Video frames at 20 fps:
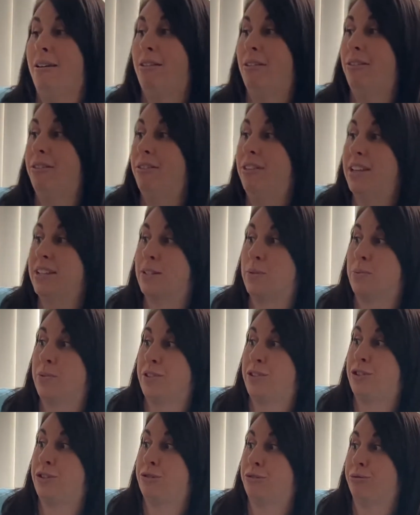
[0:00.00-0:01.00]
This
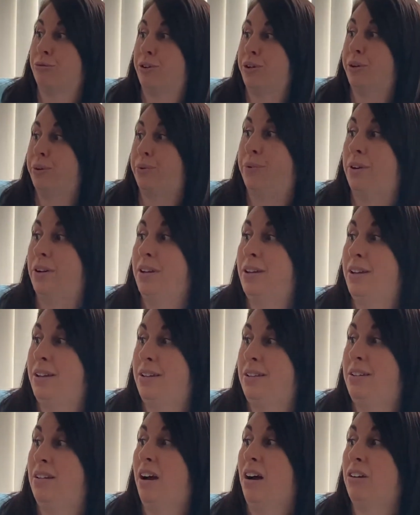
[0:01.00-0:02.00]
was true.
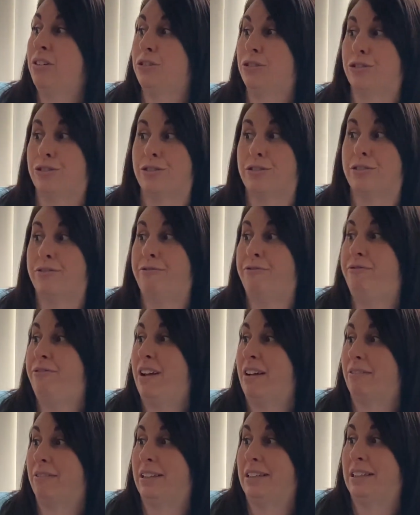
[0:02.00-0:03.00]
Yankel earned
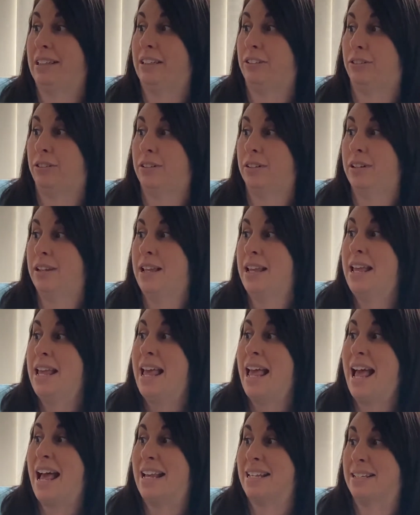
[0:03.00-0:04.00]
very little
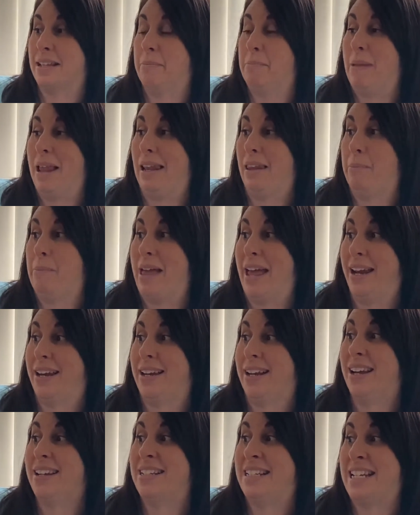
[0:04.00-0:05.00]
as a
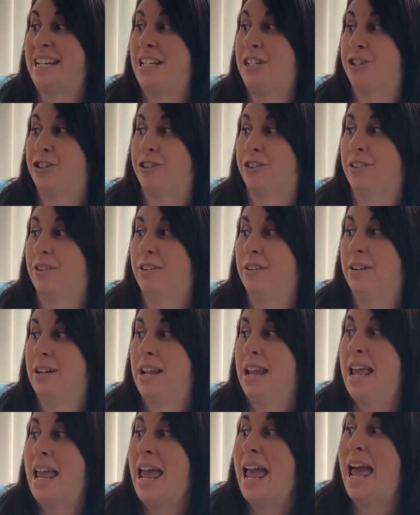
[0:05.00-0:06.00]
melamed, a teacher.
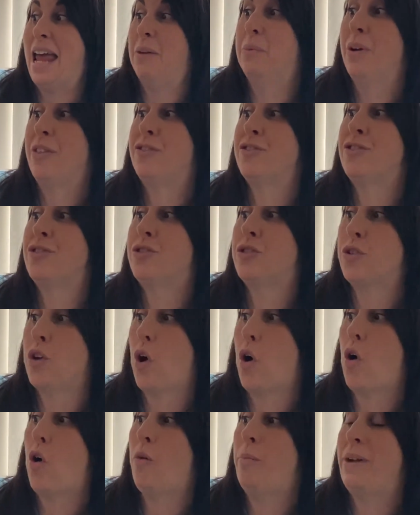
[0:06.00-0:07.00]
And with
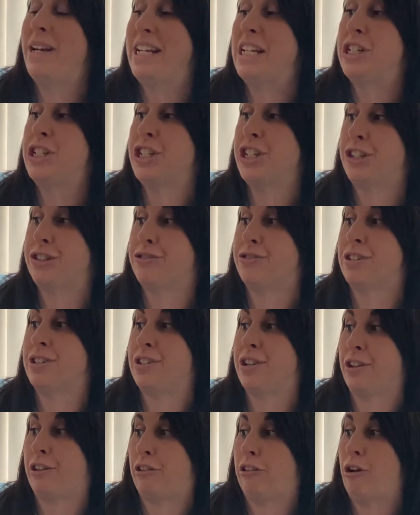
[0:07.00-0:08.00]
so many children
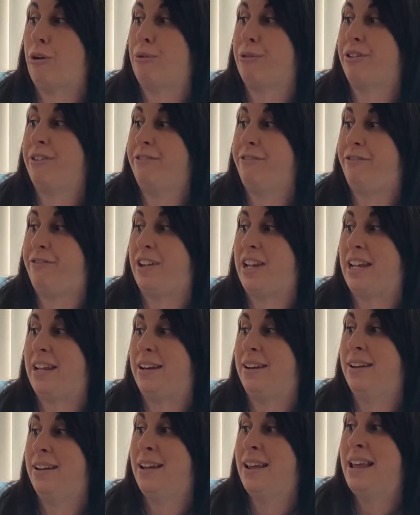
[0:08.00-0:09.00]
to clothe and
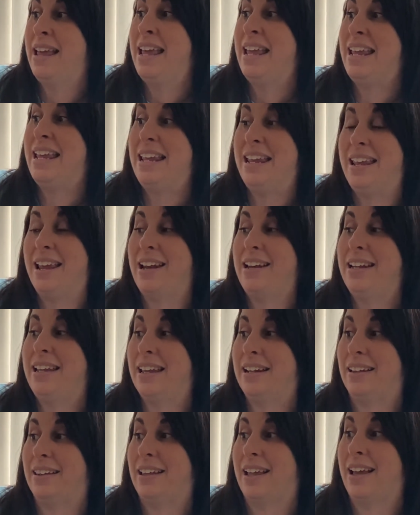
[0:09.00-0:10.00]
feed, he and
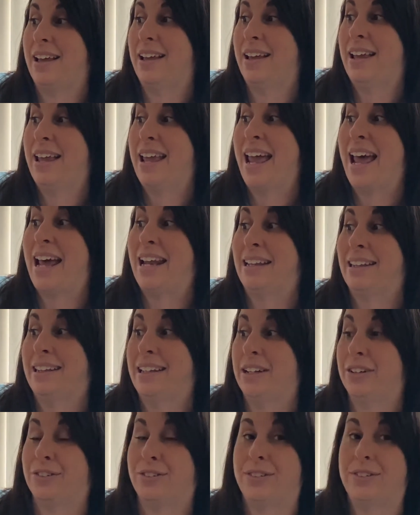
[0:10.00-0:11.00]
Gidela had
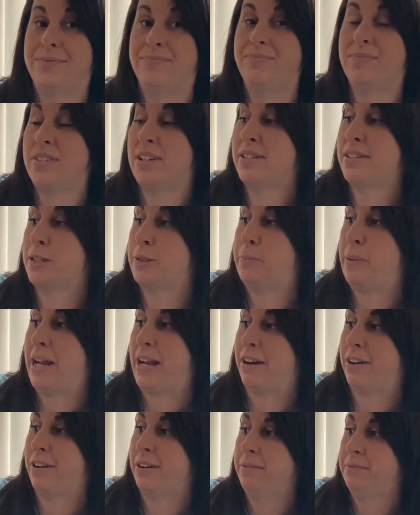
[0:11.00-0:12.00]
little to
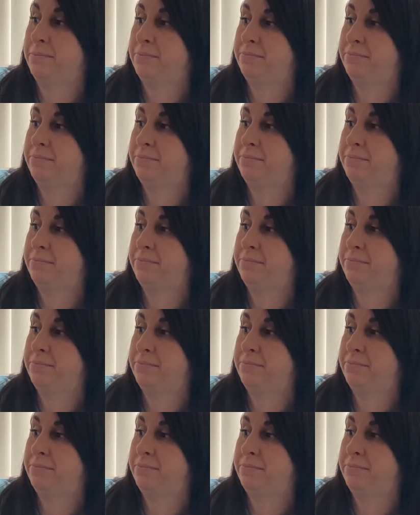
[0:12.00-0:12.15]
spare.